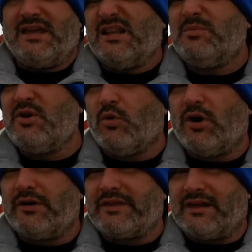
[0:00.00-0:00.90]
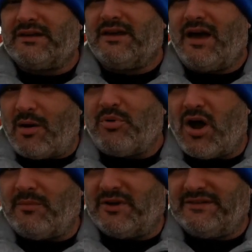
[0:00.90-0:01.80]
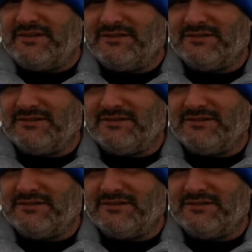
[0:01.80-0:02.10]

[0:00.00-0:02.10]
It'll be worth it, I promise.